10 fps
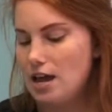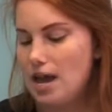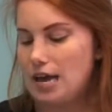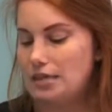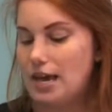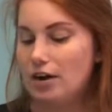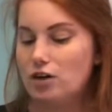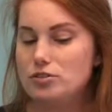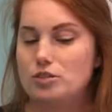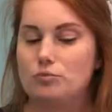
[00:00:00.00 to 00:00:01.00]
and that
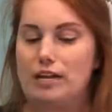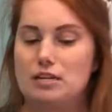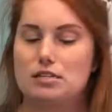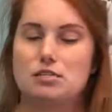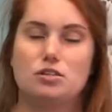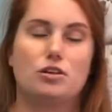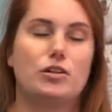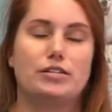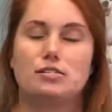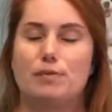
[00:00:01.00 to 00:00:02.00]
also
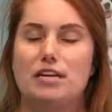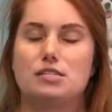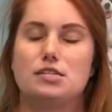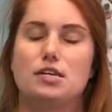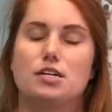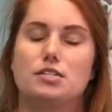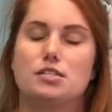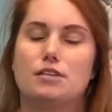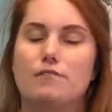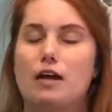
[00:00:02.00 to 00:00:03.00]
that spans here
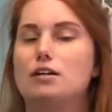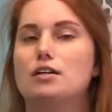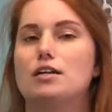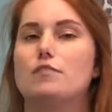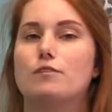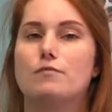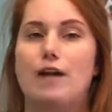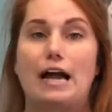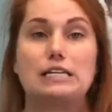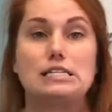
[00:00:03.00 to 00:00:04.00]
into the vet clinic for
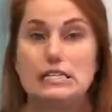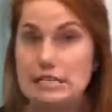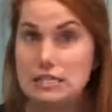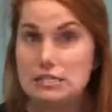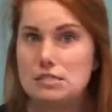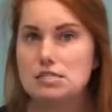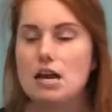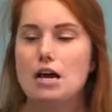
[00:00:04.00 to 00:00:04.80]
vaccines,